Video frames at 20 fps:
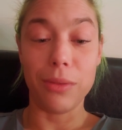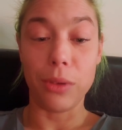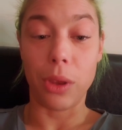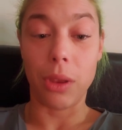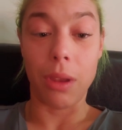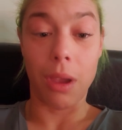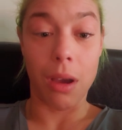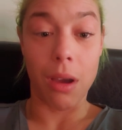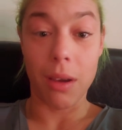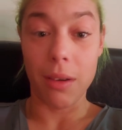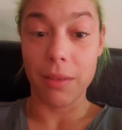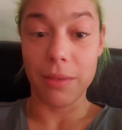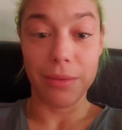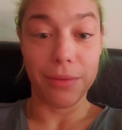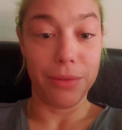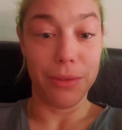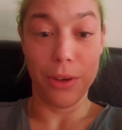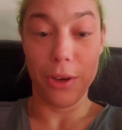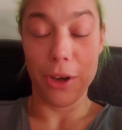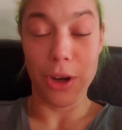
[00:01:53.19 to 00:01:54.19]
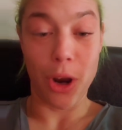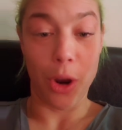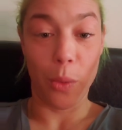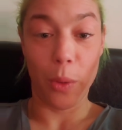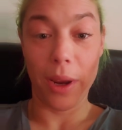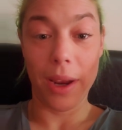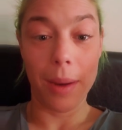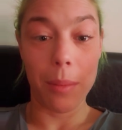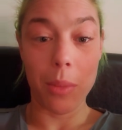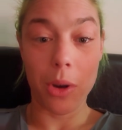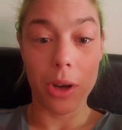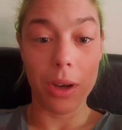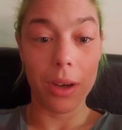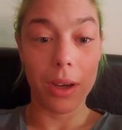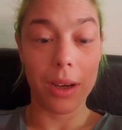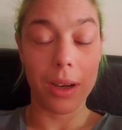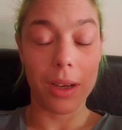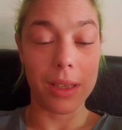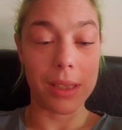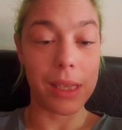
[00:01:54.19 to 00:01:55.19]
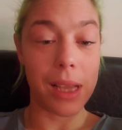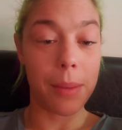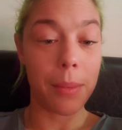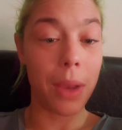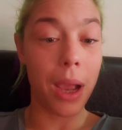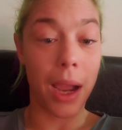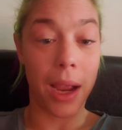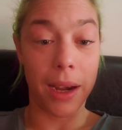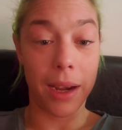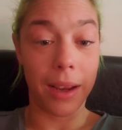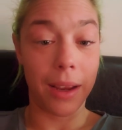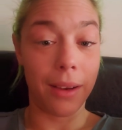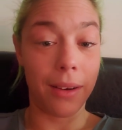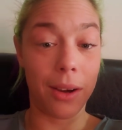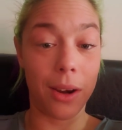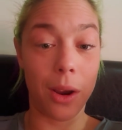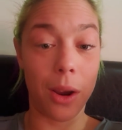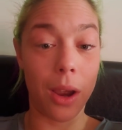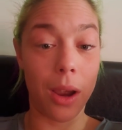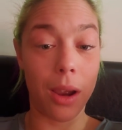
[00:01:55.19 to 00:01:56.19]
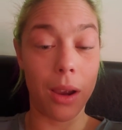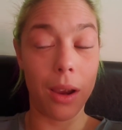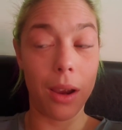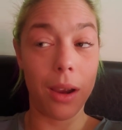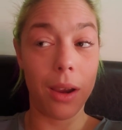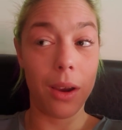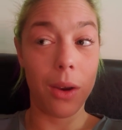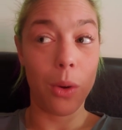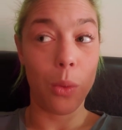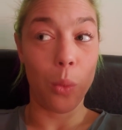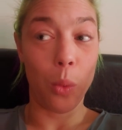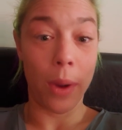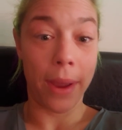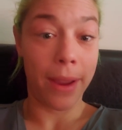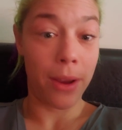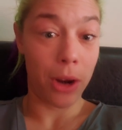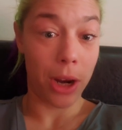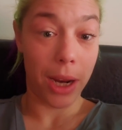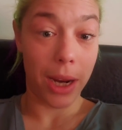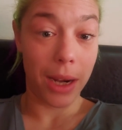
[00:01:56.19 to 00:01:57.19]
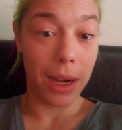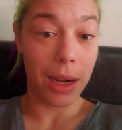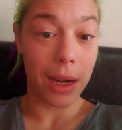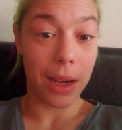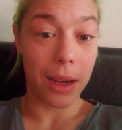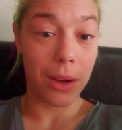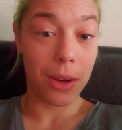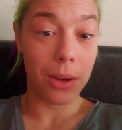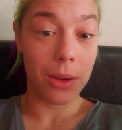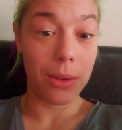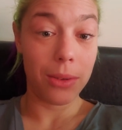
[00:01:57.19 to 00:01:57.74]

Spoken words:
love knowing book because I'm kind of in a way right now.